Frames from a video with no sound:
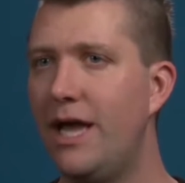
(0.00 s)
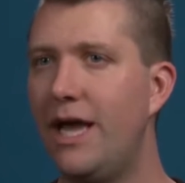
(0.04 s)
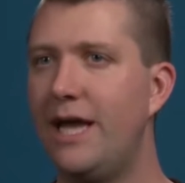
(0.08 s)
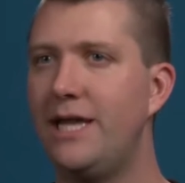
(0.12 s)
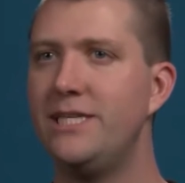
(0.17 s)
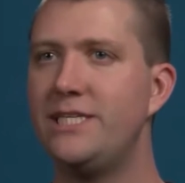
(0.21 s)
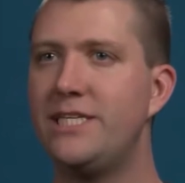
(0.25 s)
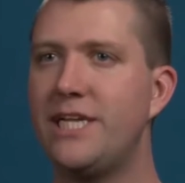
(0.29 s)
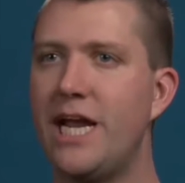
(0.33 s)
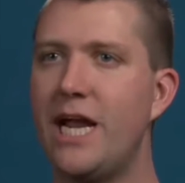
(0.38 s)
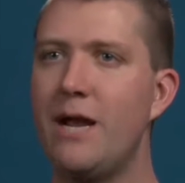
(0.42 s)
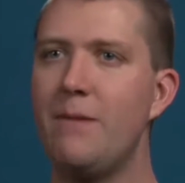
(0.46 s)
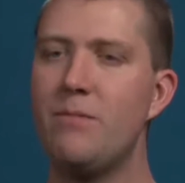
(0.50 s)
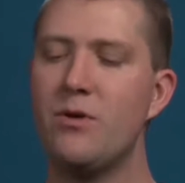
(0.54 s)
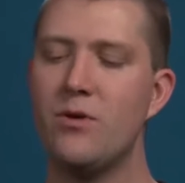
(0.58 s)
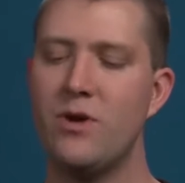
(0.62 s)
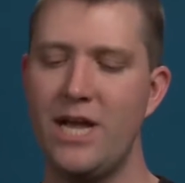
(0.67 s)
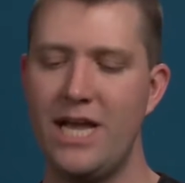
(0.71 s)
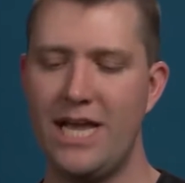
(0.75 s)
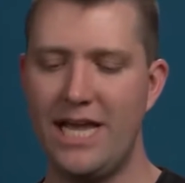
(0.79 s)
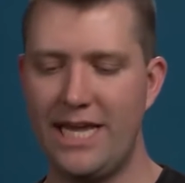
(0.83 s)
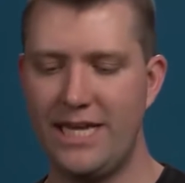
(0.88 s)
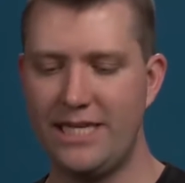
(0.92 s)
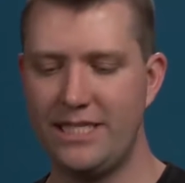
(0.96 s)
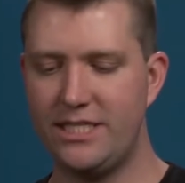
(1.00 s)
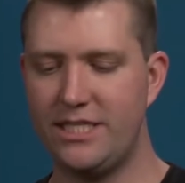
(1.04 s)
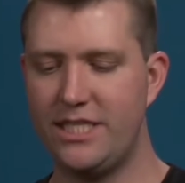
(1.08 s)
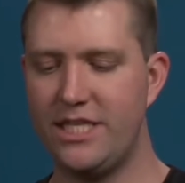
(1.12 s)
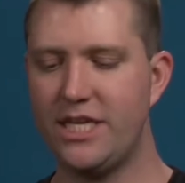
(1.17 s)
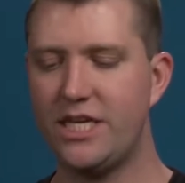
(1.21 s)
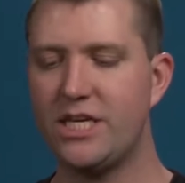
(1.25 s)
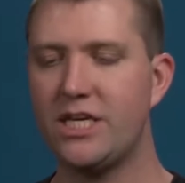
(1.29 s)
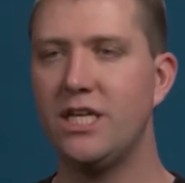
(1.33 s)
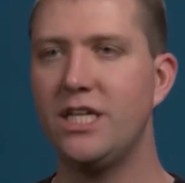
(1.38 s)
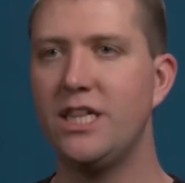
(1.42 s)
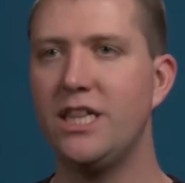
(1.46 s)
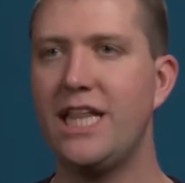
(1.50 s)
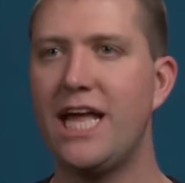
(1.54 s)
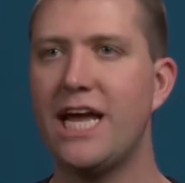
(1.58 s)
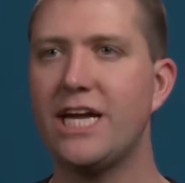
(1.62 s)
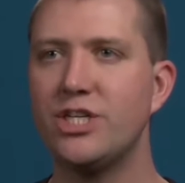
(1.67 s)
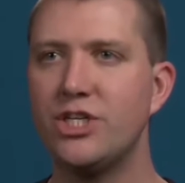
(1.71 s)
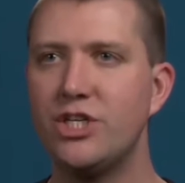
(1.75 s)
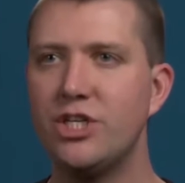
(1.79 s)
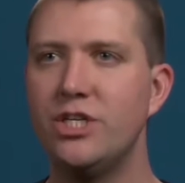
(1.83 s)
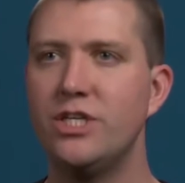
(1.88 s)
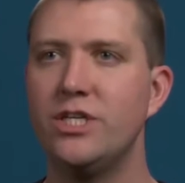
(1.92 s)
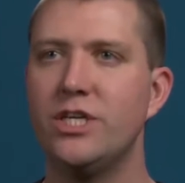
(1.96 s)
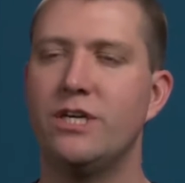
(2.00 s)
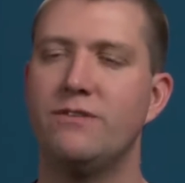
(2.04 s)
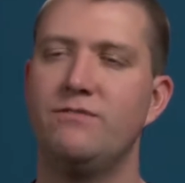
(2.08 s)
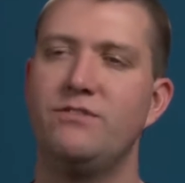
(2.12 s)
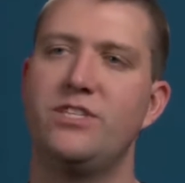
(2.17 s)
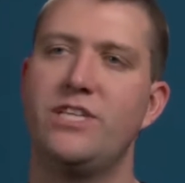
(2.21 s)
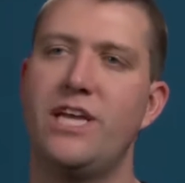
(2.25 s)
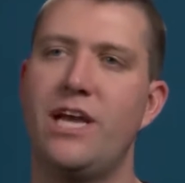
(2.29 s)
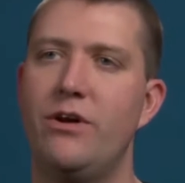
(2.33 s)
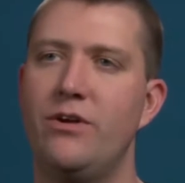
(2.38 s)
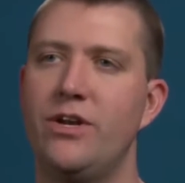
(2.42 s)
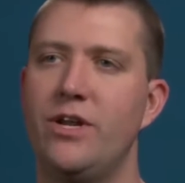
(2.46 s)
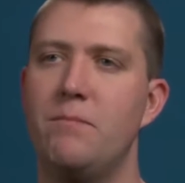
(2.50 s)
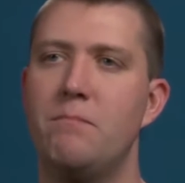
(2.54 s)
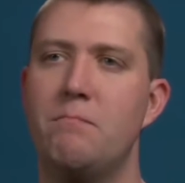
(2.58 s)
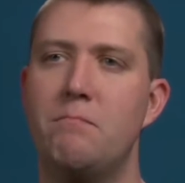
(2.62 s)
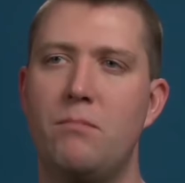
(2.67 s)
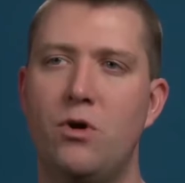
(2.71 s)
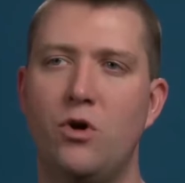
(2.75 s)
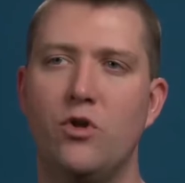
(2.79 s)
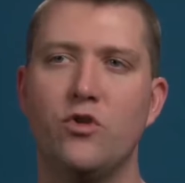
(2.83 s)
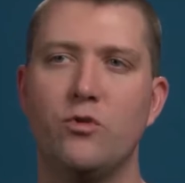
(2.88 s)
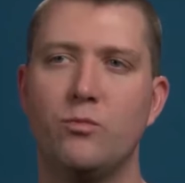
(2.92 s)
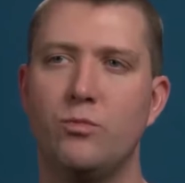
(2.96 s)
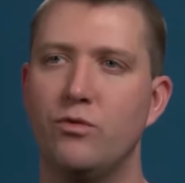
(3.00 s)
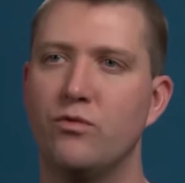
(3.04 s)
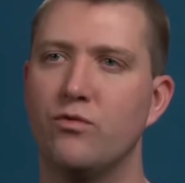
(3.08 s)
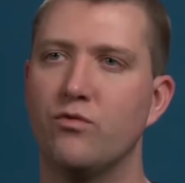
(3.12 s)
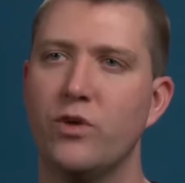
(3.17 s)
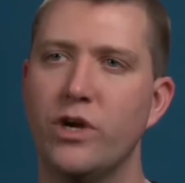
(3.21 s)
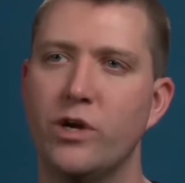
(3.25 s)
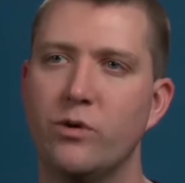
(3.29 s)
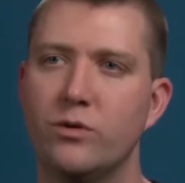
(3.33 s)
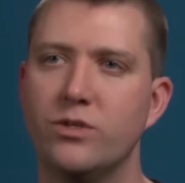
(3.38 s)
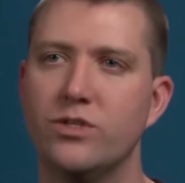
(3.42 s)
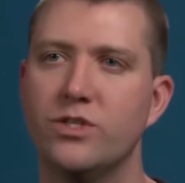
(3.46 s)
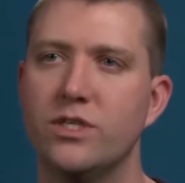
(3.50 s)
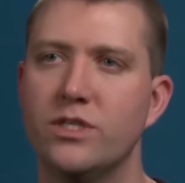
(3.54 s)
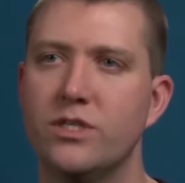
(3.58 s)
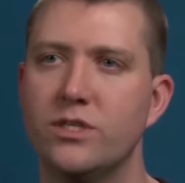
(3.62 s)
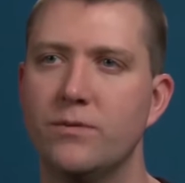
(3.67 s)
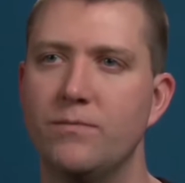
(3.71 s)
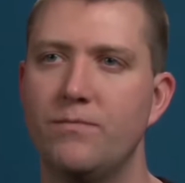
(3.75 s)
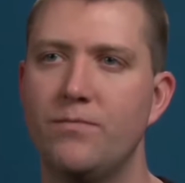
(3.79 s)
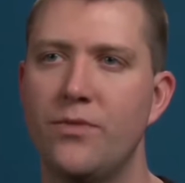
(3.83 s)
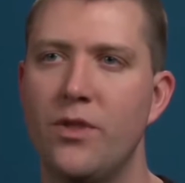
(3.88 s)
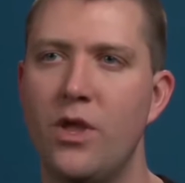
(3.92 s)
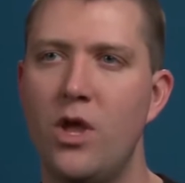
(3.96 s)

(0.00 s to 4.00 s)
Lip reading: And timbre is the collection of sound at multiple frequencies.